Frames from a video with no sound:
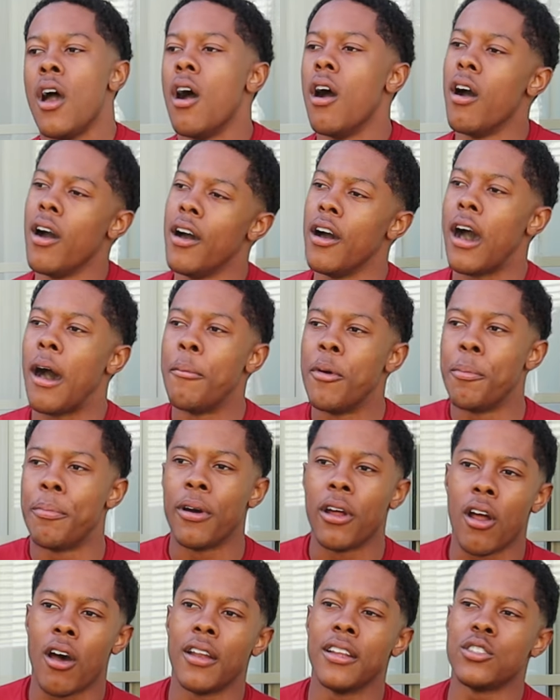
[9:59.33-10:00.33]
oh, I'm gonna
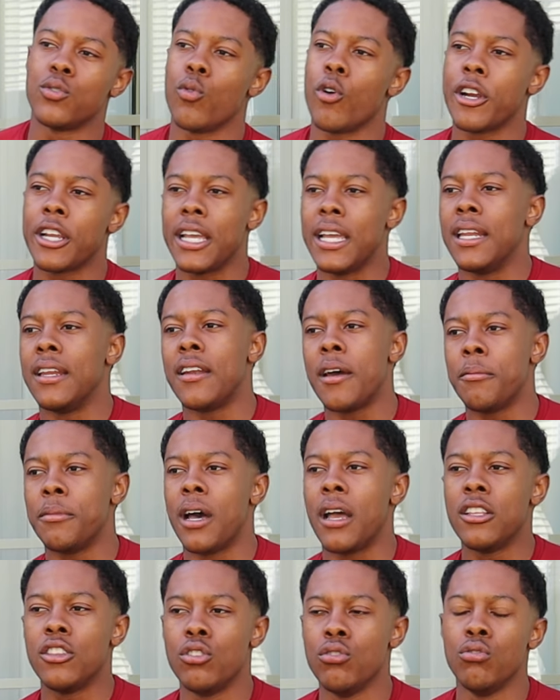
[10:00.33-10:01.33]
put all this work in and I
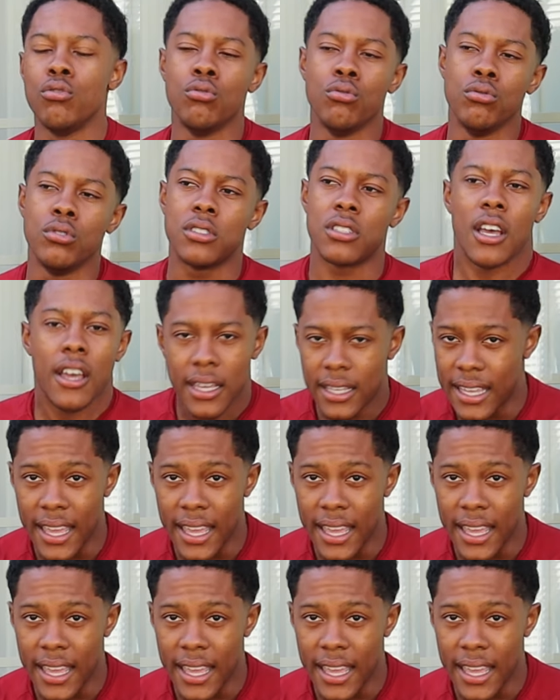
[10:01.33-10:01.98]
might lose.